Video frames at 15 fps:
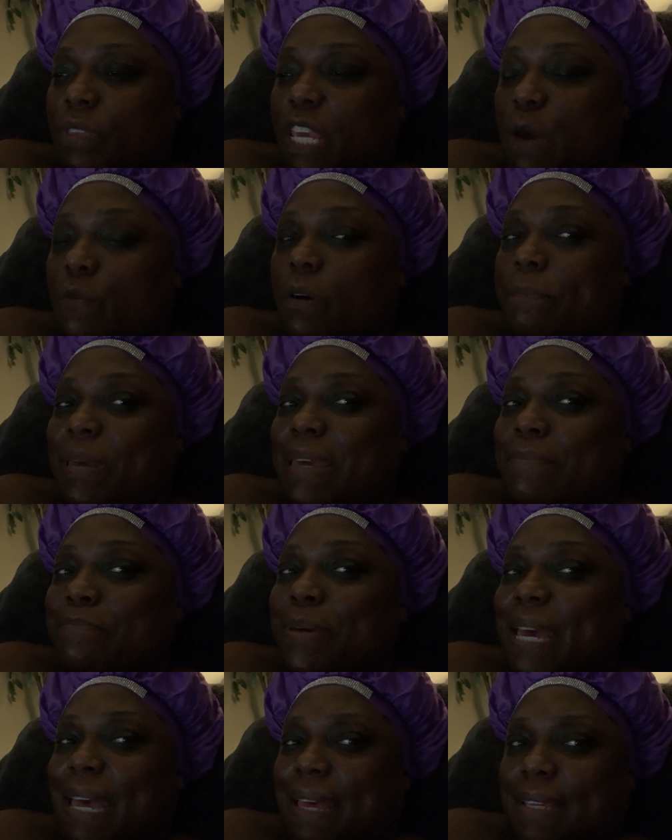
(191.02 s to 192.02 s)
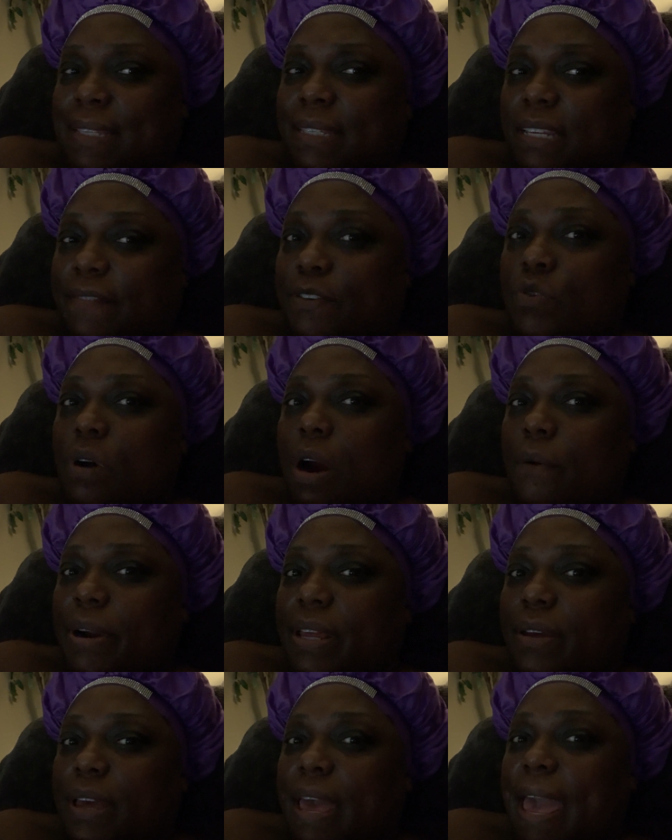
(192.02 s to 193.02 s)
it would be best if you
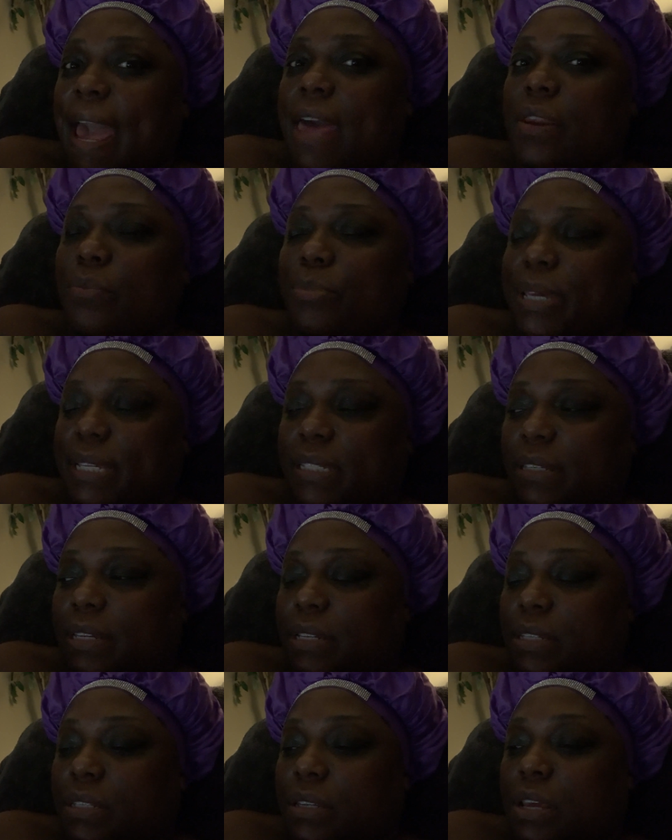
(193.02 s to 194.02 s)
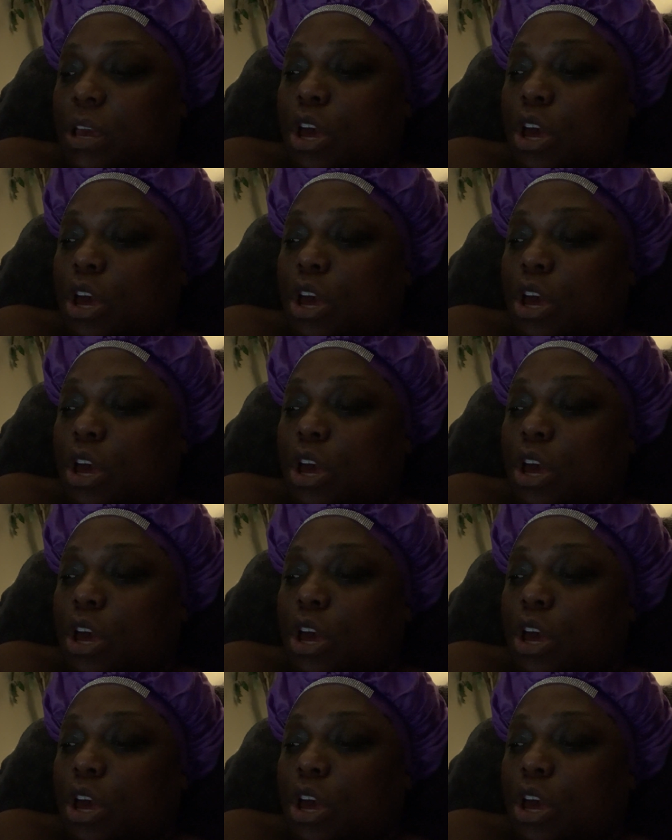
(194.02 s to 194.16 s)
already had a business,